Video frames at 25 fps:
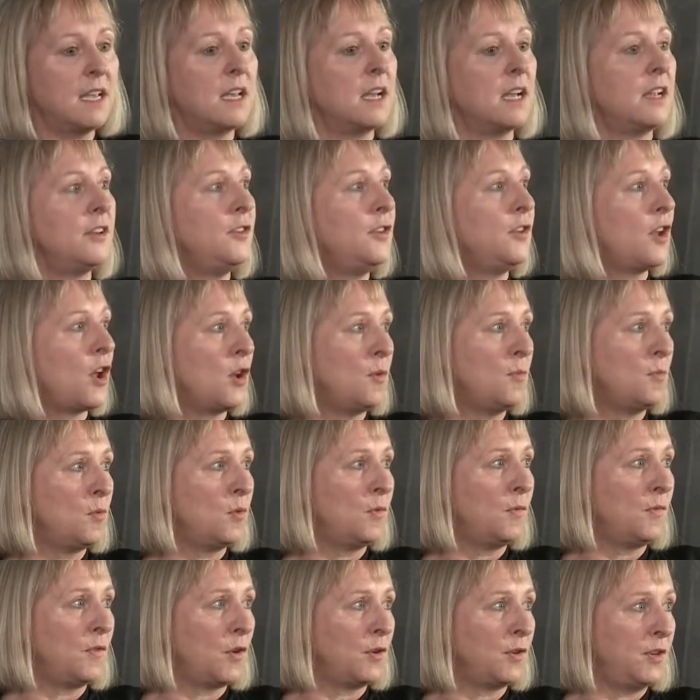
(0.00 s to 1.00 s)
and no
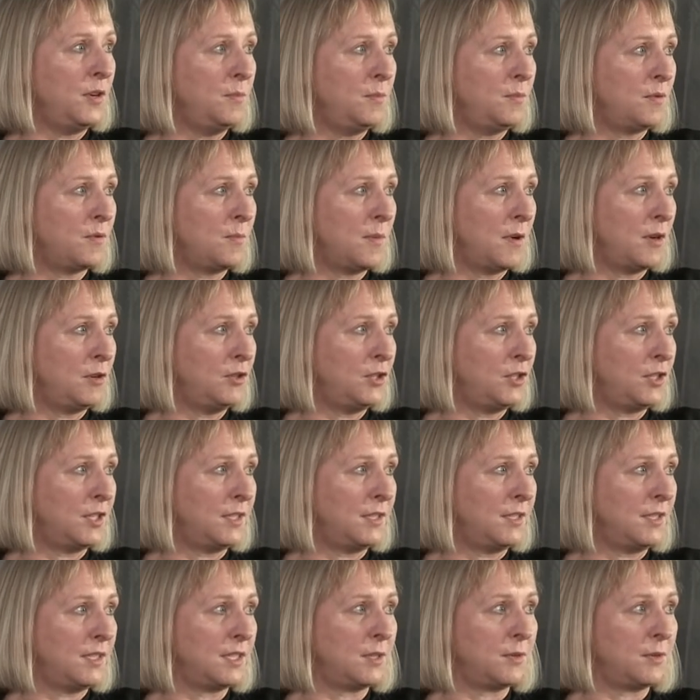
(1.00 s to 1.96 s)
more volume promotions.